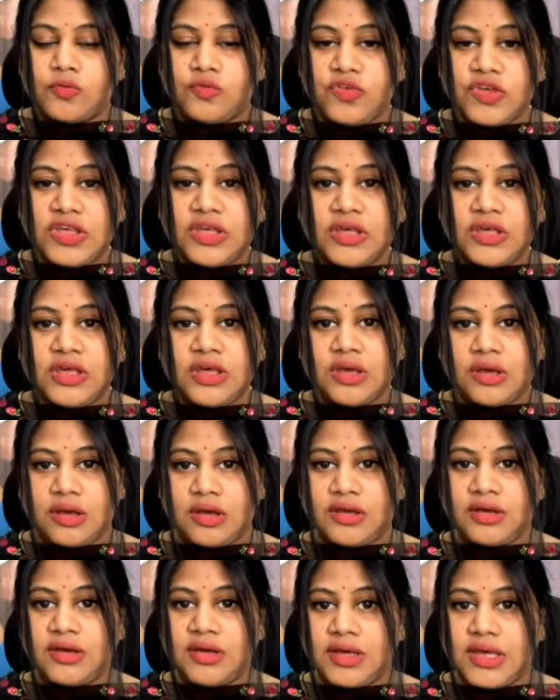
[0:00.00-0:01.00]
we
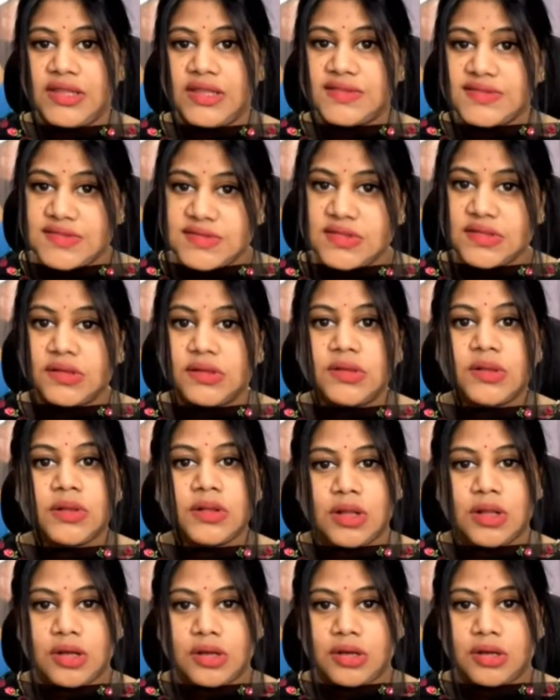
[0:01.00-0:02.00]
instill
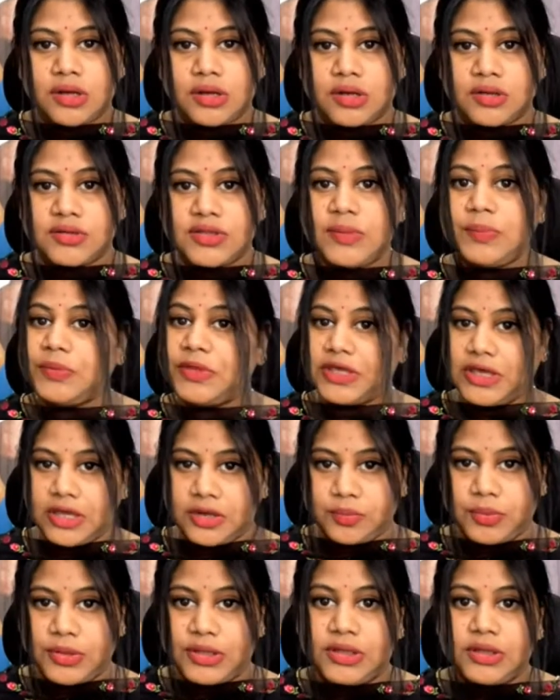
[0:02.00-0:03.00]
the
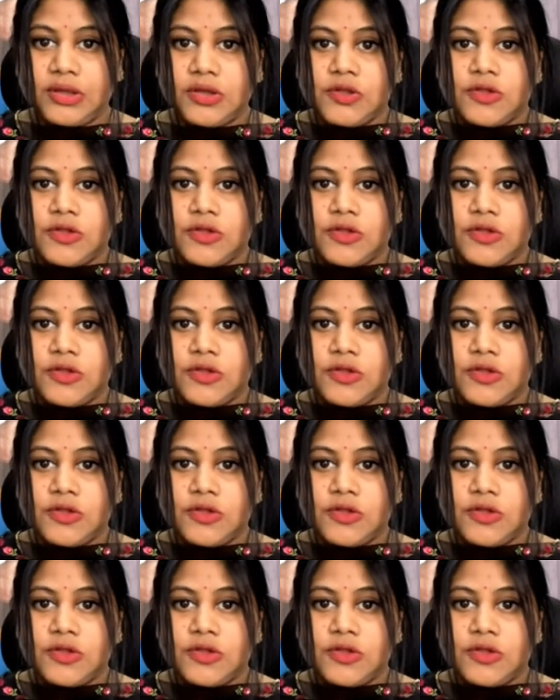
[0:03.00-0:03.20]
PRP.